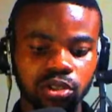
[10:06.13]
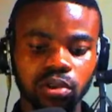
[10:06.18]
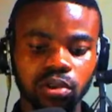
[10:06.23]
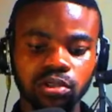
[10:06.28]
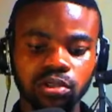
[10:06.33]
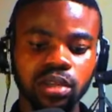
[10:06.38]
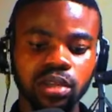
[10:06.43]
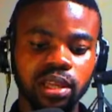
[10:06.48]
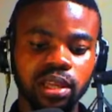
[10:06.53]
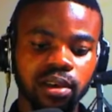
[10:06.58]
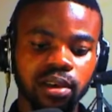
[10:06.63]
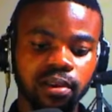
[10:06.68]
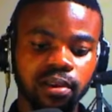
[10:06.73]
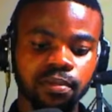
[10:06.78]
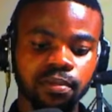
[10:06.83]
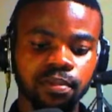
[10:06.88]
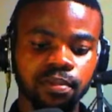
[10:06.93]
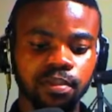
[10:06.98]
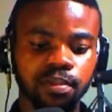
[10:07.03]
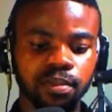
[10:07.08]
all together,
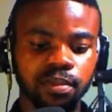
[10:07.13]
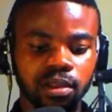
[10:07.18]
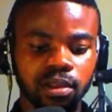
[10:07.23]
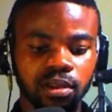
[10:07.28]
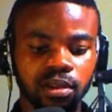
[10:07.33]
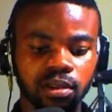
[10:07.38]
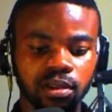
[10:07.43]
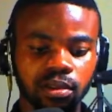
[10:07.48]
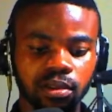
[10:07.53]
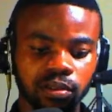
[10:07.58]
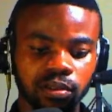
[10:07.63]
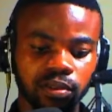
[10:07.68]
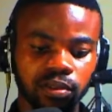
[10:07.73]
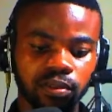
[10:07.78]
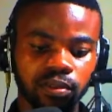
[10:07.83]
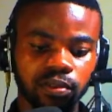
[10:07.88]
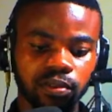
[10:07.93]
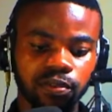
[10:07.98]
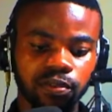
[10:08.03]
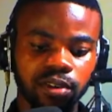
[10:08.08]

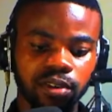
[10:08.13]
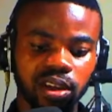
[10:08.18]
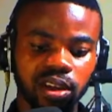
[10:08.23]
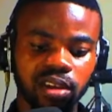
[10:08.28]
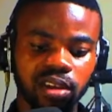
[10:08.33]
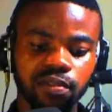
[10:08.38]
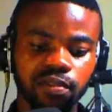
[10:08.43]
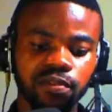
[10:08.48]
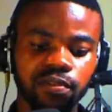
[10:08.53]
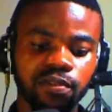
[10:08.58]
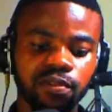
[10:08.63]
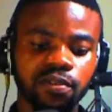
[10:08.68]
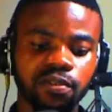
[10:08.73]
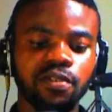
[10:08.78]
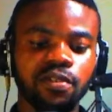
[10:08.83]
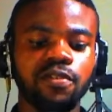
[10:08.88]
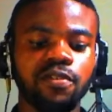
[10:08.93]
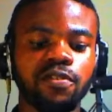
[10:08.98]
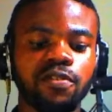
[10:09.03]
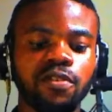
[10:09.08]
5,
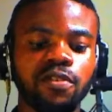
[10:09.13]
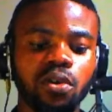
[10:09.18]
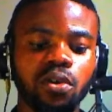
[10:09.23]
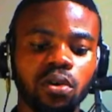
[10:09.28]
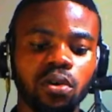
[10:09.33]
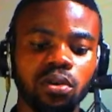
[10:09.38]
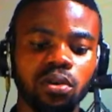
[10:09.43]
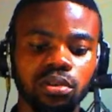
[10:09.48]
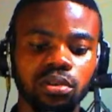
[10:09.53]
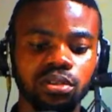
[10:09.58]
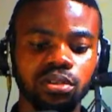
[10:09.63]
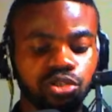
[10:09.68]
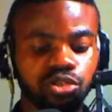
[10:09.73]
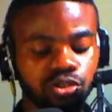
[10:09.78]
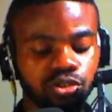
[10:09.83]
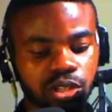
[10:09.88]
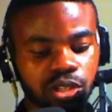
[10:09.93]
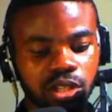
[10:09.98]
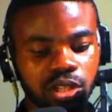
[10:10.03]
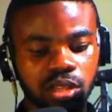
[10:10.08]
4,
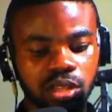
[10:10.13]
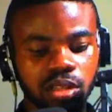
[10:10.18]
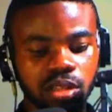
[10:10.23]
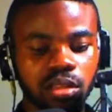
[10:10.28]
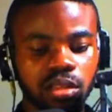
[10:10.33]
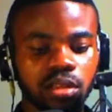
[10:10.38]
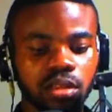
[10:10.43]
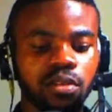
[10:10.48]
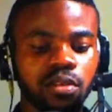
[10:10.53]
3,